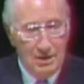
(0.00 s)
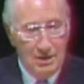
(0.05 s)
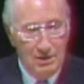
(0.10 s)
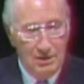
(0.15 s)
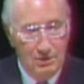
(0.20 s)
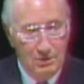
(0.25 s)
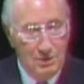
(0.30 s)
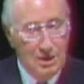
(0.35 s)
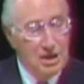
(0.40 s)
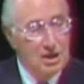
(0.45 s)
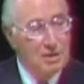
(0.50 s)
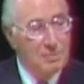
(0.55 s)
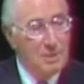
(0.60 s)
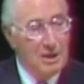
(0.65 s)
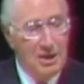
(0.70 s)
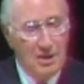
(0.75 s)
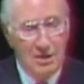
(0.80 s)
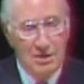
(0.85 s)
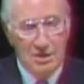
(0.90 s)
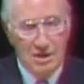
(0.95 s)
Do we as
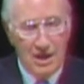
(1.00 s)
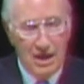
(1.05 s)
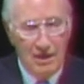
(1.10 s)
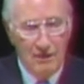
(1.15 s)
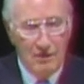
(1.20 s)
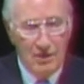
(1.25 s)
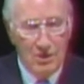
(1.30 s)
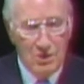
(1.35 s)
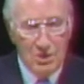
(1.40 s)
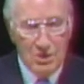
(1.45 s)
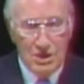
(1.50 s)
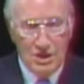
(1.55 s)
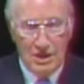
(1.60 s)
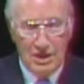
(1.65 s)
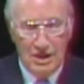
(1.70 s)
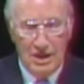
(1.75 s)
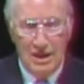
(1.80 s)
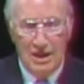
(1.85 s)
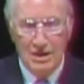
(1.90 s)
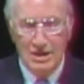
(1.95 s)
parents have those
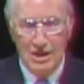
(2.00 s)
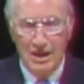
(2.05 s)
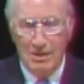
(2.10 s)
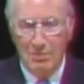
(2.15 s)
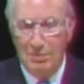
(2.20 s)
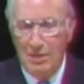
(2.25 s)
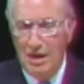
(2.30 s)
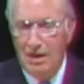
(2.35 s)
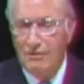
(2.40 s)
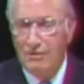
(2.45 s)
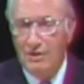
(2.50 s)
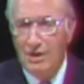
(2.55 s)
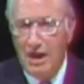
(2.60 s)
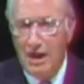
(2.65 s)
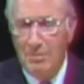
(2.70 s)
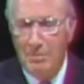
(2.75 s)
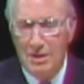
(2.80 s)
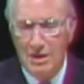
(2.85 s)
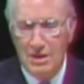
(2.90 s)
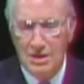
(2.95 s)
things that make for
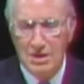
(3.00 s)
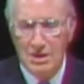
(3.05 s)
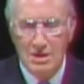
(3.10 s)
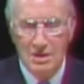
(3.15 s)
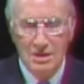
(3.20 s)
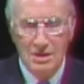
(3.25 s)
happiness,